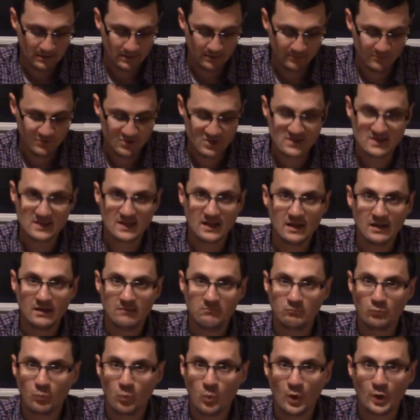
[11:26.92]
just to
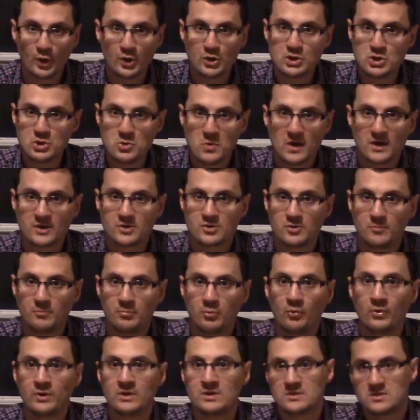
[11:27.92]
get 1 or 2 extra
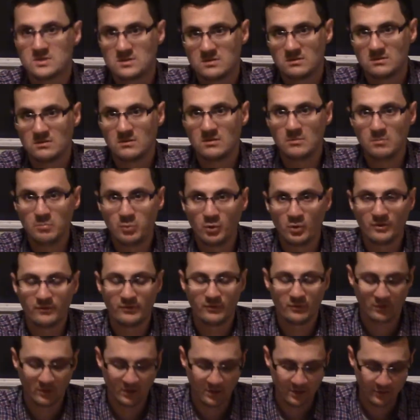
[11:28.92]
points to put
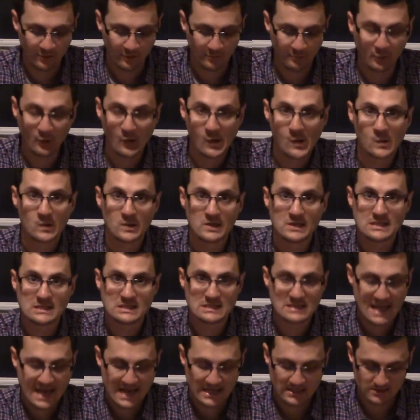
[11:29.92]
for other priority
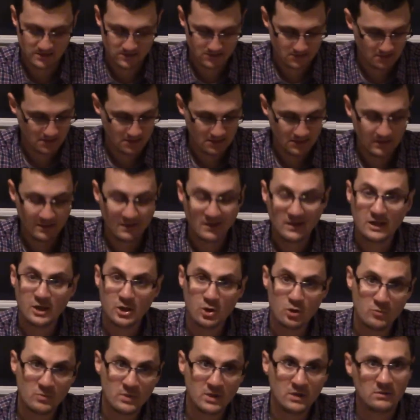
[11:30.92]
stats.
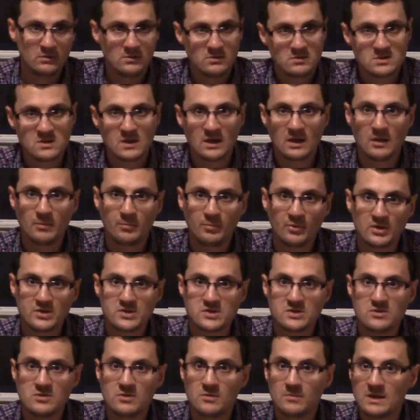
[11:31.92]
Human, so I get a
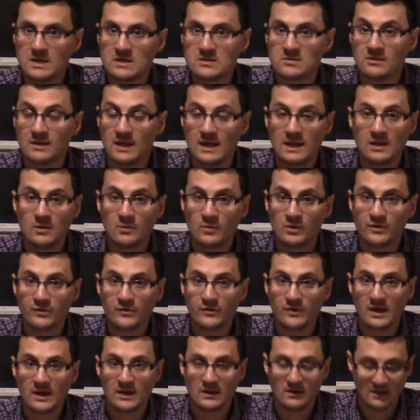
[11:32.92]
+2 to basically any one
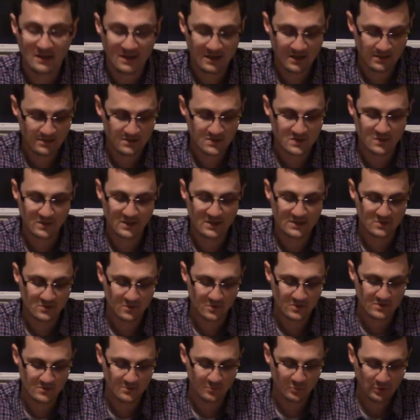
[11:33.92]
stat at the end, so that's
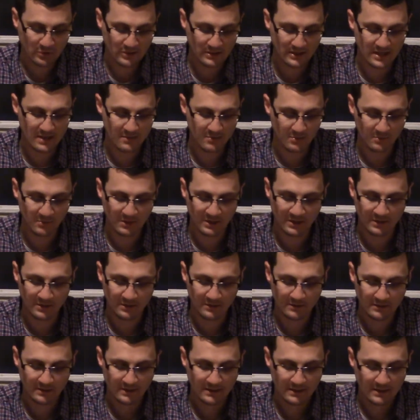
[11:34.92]
always important to keep in mind.
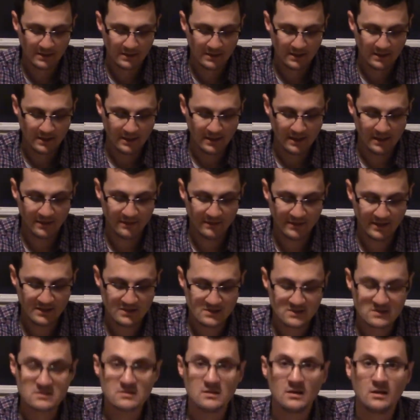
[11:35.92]
And
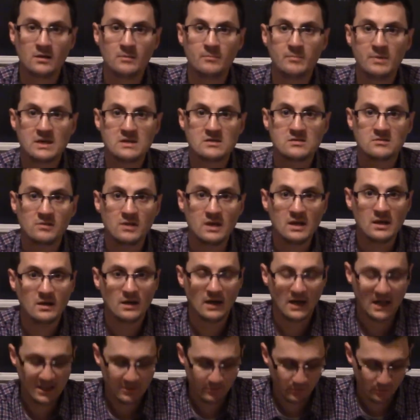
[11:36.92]
that's basically it.
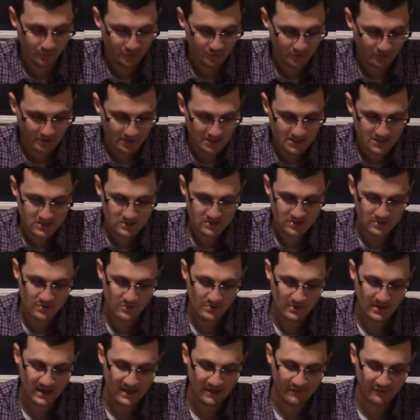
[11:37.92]
I will try
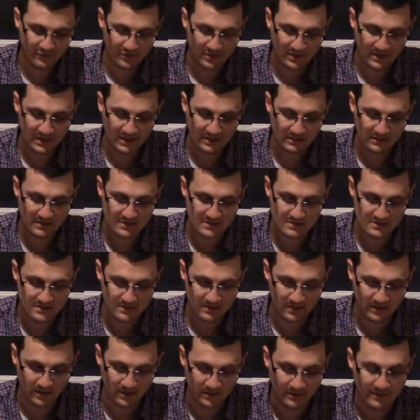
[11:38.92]
to, after I get this
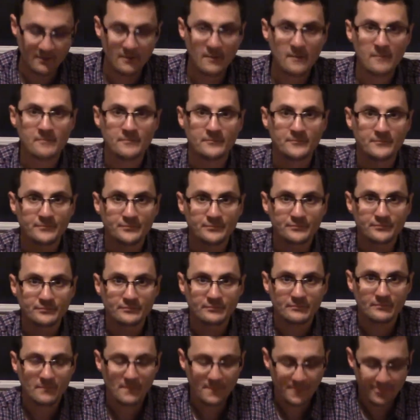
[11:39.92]
done,
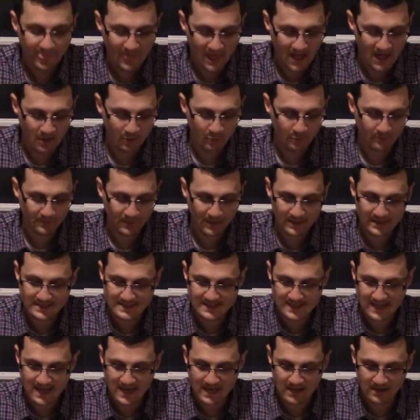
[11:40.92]
I will probably
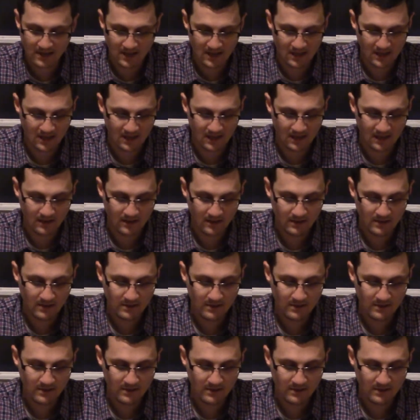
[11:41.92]
take a...